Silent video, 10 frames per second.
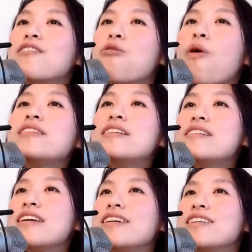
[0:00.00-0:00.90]

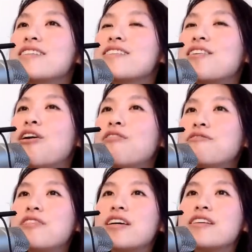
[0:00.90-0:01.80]
quantities
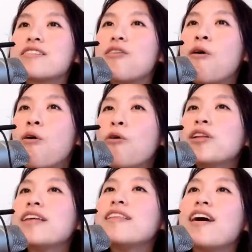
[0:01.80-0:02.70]
of this
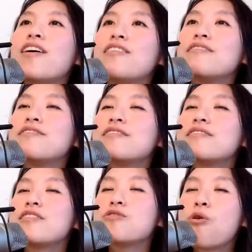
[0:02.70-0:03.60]
holy love,
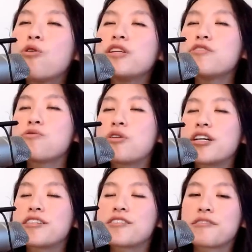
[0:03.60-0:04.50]
this holy
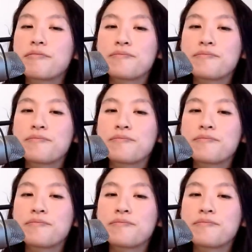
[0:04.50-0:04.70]
source